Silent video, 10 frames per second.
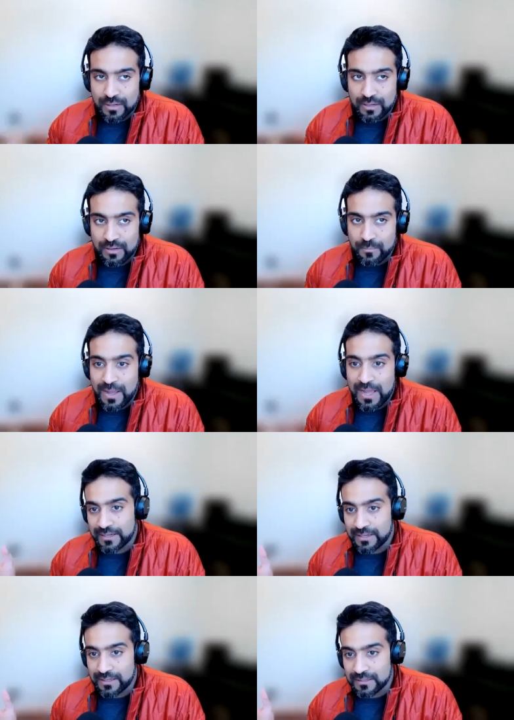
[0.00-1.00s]
uh, a back
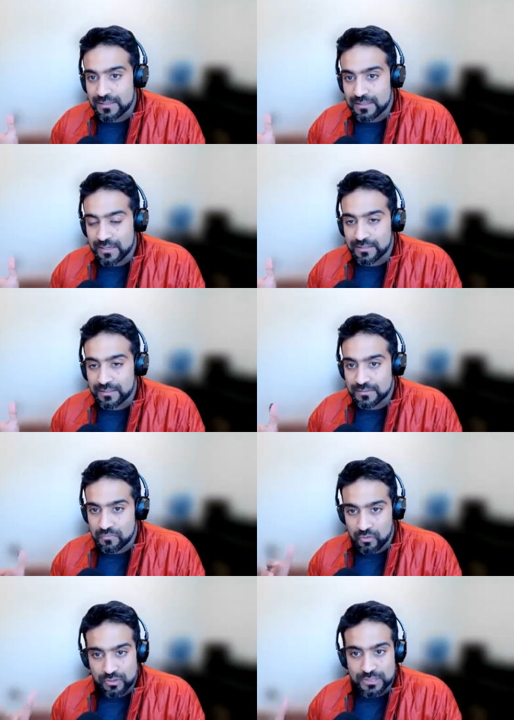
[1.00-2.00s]
end it is
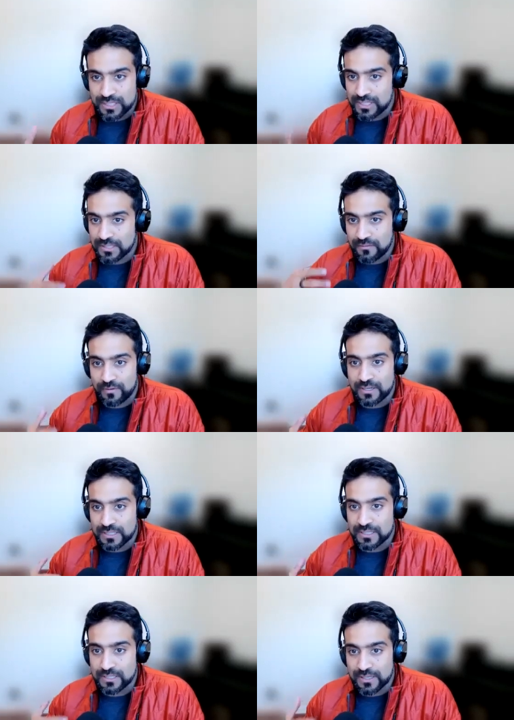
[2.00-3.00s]
mostly just a front
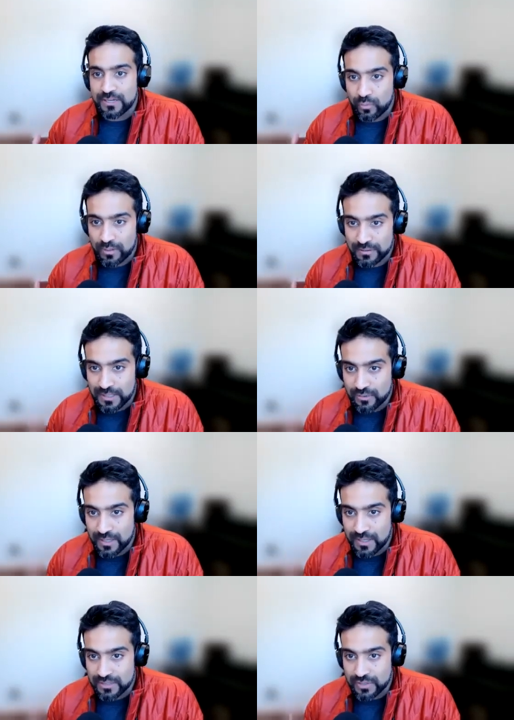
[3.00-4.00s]
end design work that you
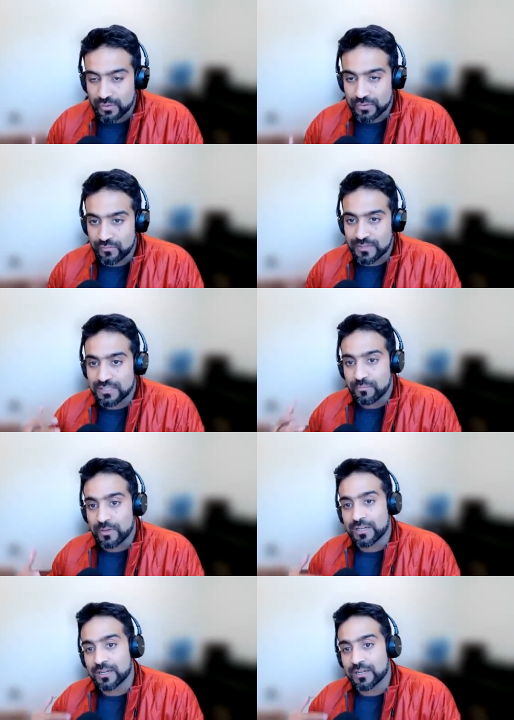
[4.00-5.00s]
guys do so when
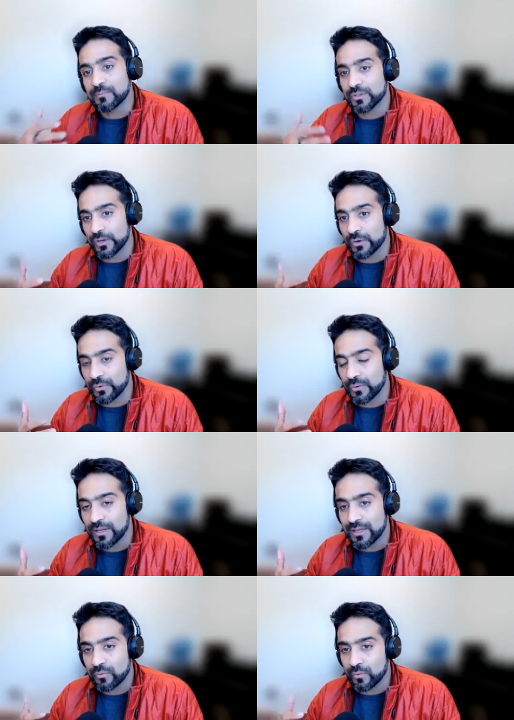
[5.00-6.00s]
somebody comes to you
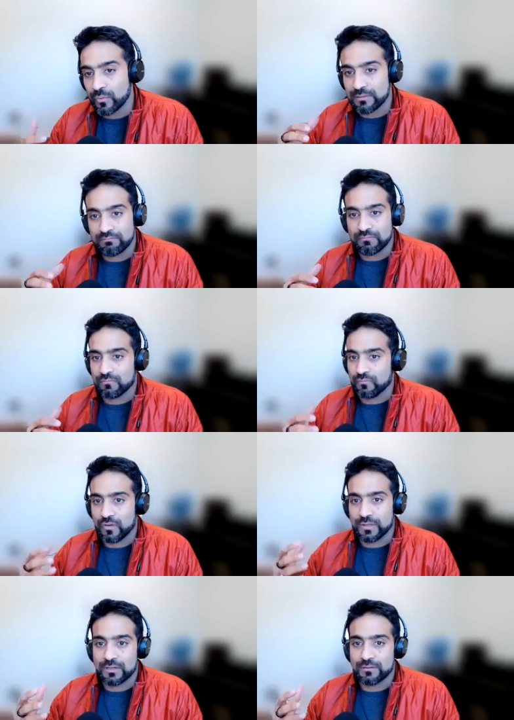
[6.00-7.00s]
with
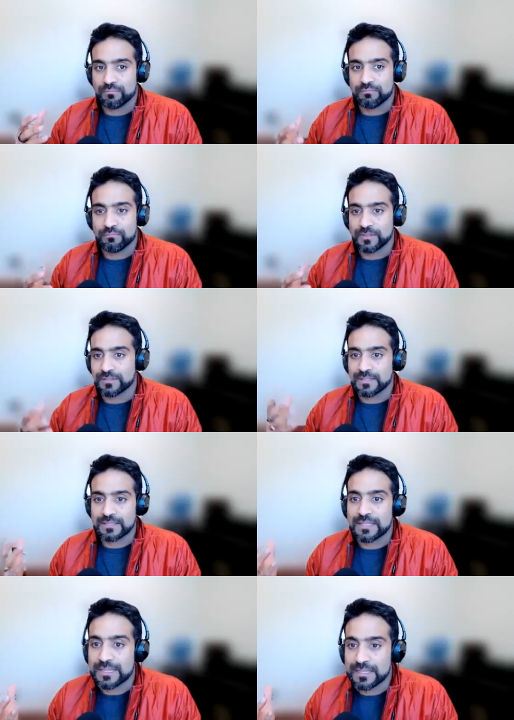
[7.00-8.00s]
with their business
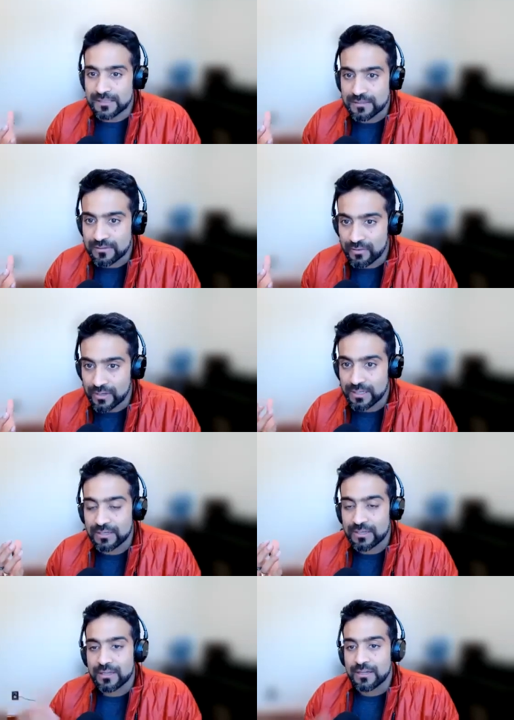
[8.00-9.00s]
need right
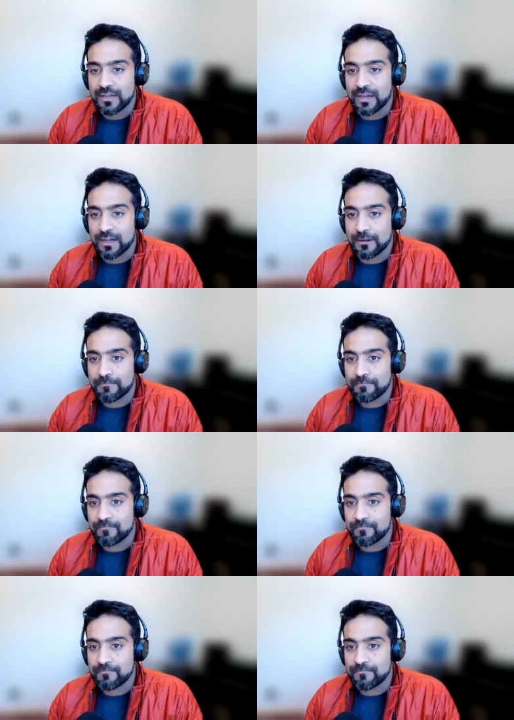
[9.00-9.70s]
um,